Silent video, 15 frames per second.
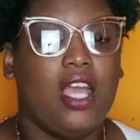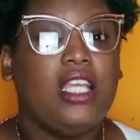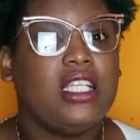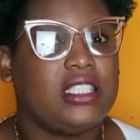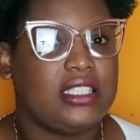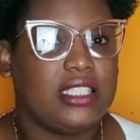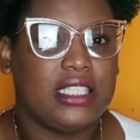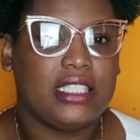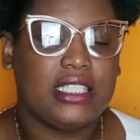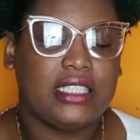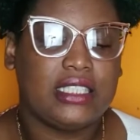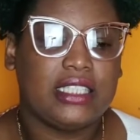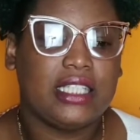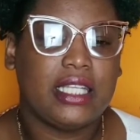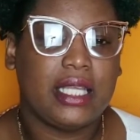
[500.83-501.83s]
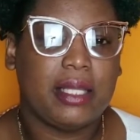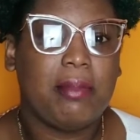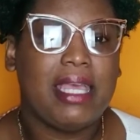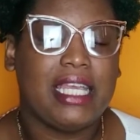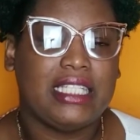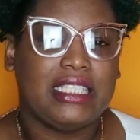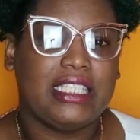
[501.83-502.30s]
you still need to
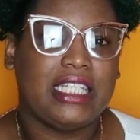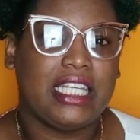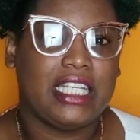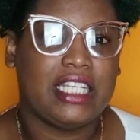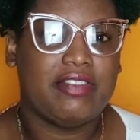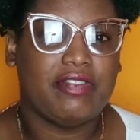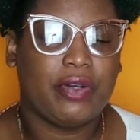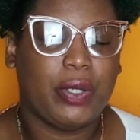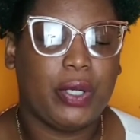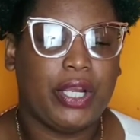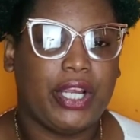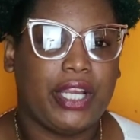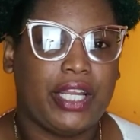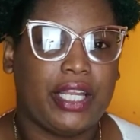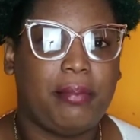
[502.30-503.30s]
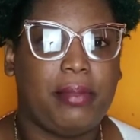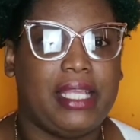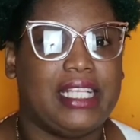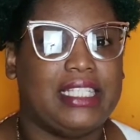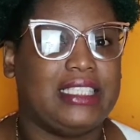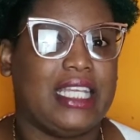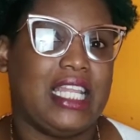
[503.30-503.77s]
buy a ticket for the
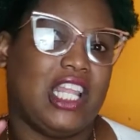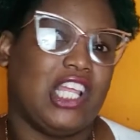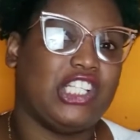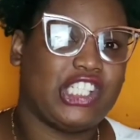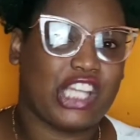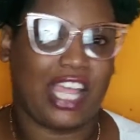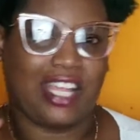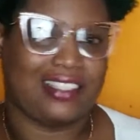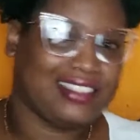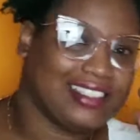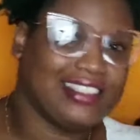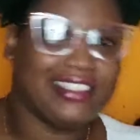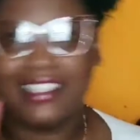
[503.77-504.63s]
PSA luncheon.